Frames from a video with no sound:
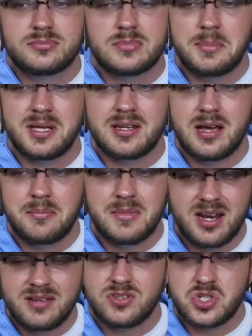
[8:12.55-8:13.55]
I mean, I'm
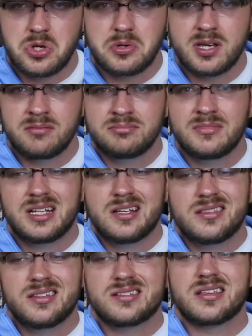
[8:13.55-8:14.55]
not even joking.
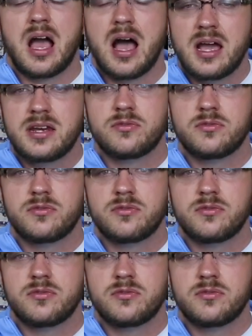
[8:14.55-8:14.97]
This kind